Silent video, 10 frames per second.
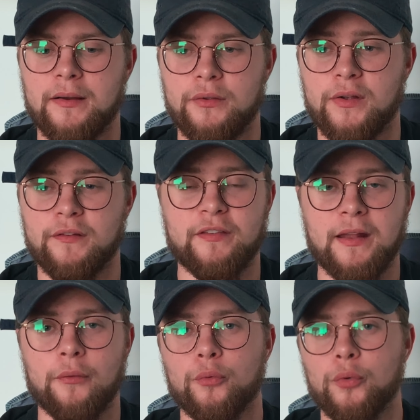You can
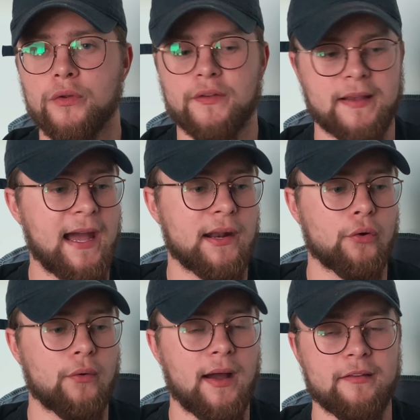set a rule to
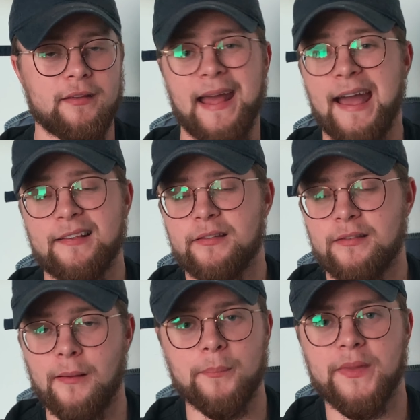categorize it as
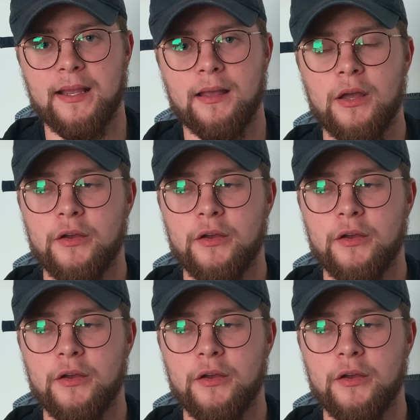something.